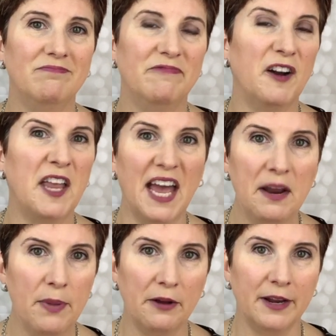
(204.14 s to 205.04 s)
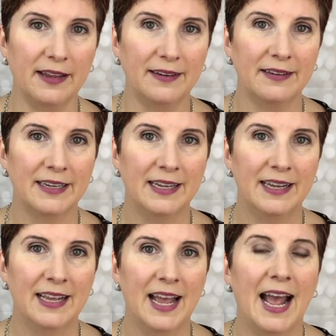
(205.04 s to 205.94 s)
forget about it.
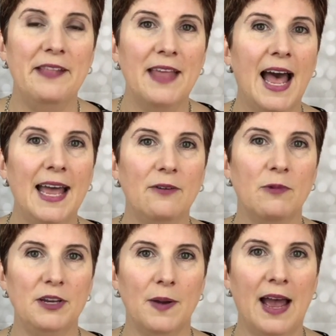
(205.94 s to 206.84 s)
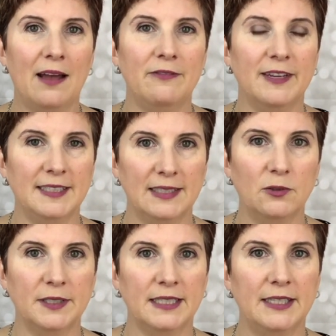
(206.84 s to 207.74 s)
And that, when you have a
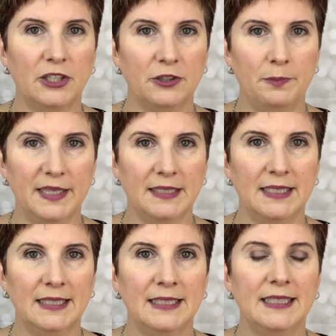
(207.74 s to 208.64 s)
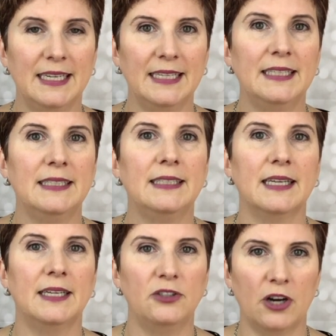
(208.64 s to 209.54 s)
soul centered business, is
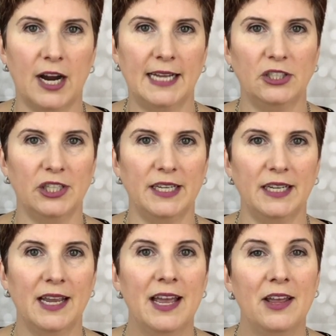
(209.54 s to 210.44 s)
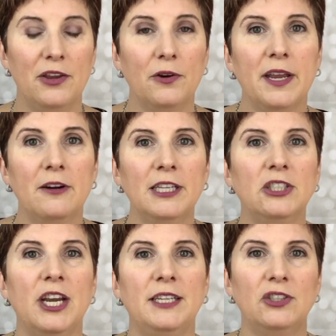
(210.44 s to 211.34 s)
a tragedy. You're here to
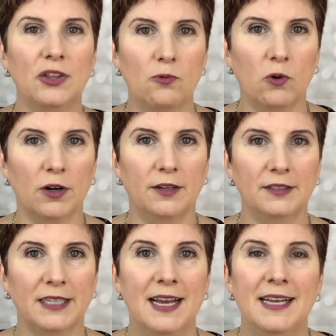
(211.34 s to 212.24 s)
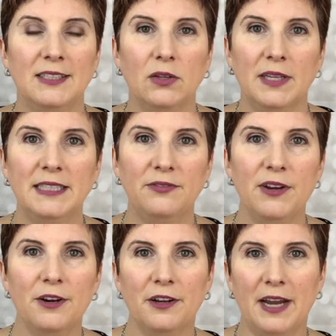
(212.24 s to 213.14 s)
change the world. So let's
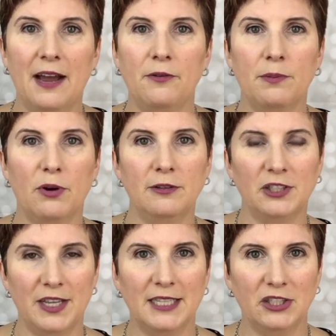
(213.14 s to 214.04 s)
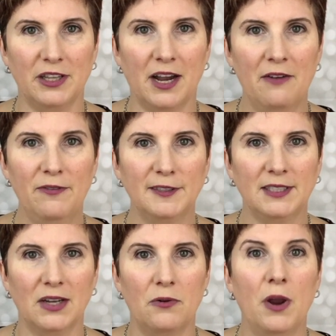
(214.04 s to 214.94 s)
figure out how to approach the edge of the comfort
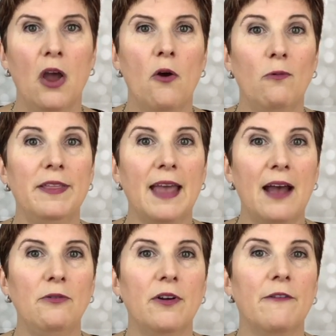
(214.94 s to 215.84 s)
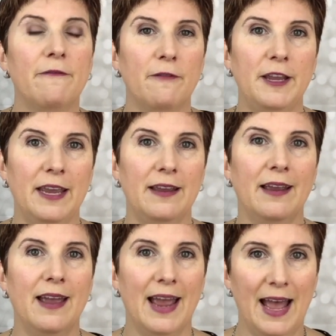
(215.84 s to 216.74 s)
zone without
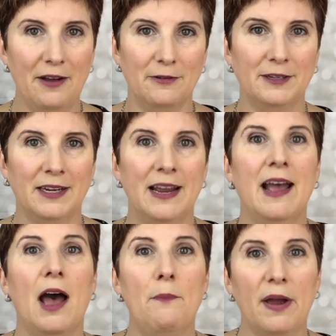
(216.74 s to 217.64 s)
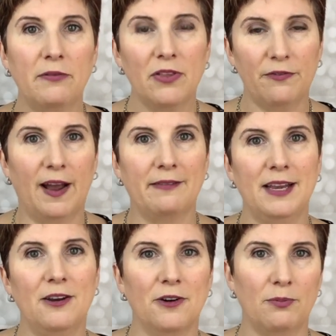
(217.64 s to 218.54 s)
freaking out about the fact
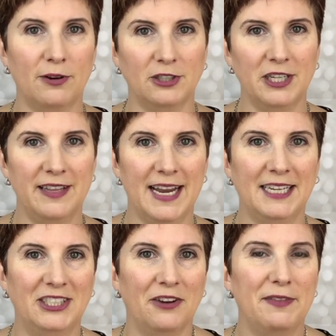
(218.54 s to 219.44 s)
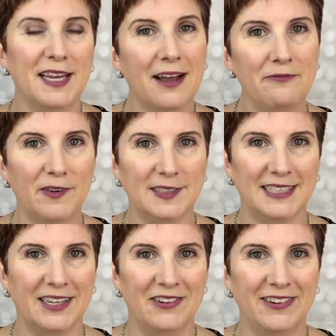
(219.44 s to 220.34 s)
that you're approaching the edge of the comfort
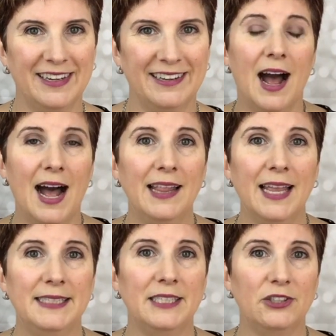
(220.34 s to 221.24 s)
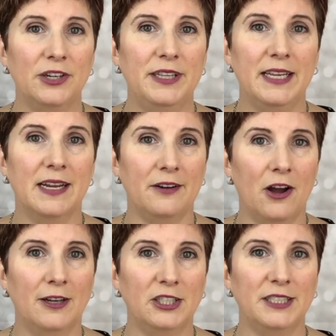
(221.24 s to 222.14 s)
zone. I like to treat the
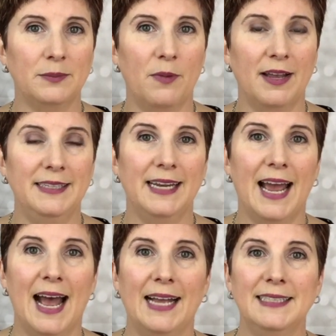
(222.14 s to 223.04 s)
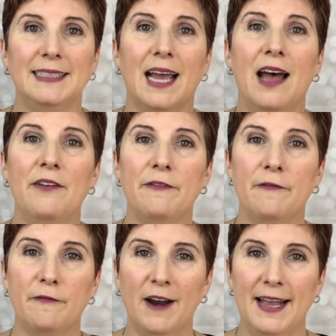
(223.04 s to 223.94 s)
unconscious mind as a
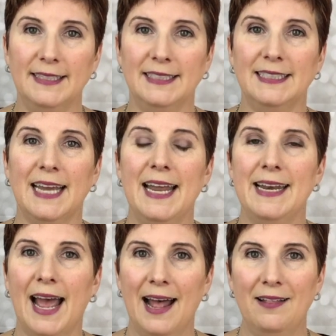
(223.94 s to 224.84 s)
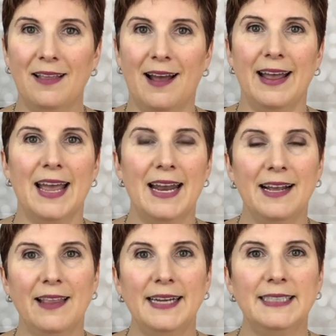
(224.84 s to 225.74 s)
friend, an ally, and
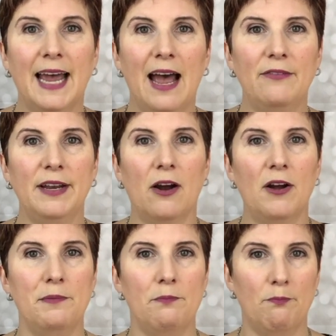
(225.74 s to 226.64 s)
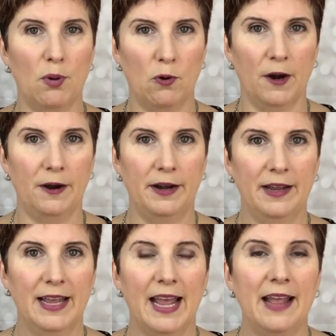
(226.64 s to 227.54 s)
I like to have it on board.
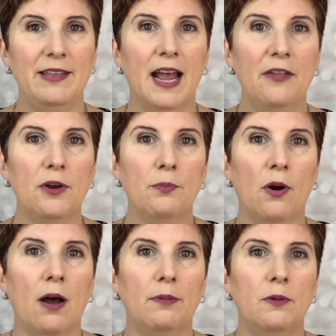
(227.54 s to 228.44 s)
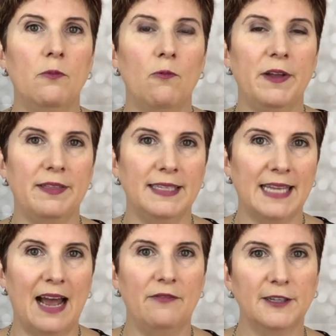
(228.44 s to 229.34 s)
And the other problem with
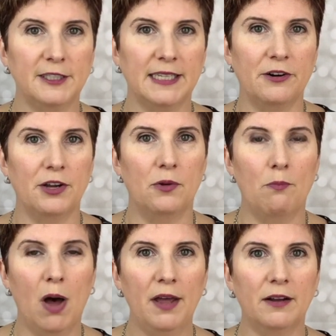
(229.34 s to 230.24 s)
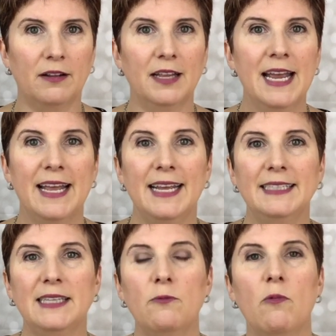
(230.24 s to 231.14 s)
this adversarial model
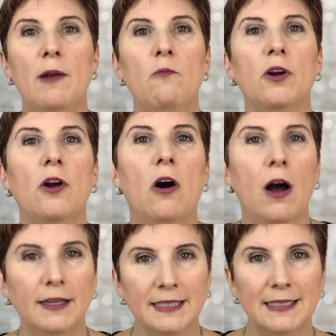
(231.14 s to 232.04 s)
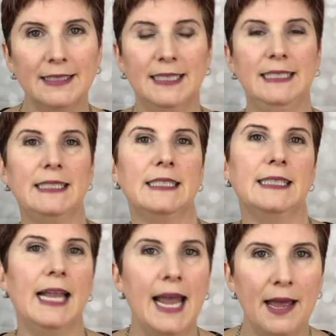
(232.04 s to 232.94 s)
is that when we're constantly
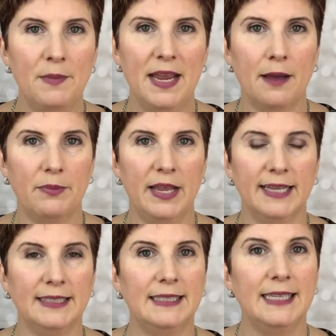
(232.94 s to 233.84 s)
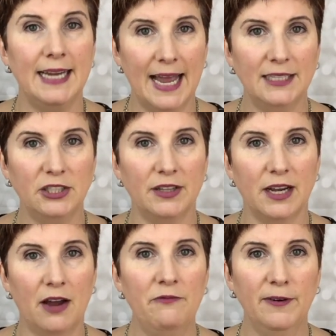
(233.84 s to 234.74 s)
slamming up against the edge of the
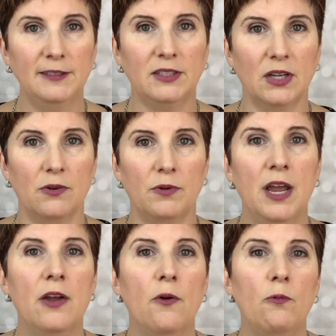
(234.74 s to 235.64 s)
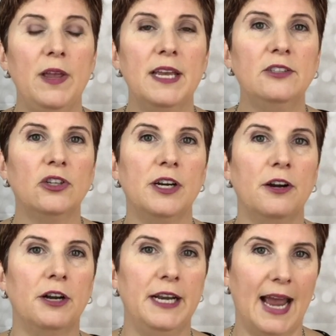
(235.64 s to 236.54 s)
comfort zone, we can
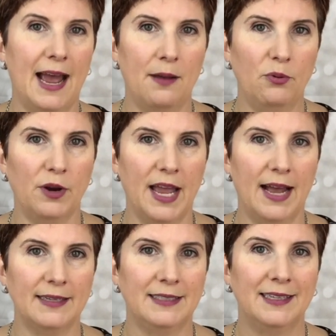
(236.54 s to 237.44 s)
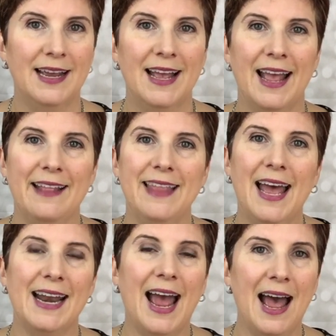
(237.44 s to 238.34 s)
trigger an abreact, And
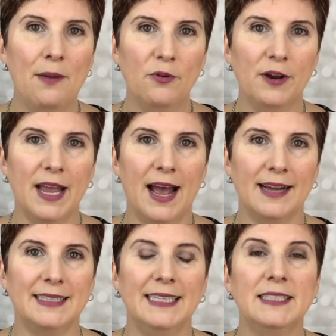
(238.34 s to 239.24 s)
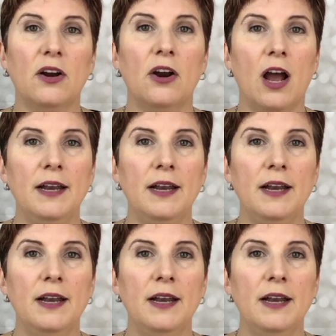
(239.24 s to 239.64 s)
that abreact is our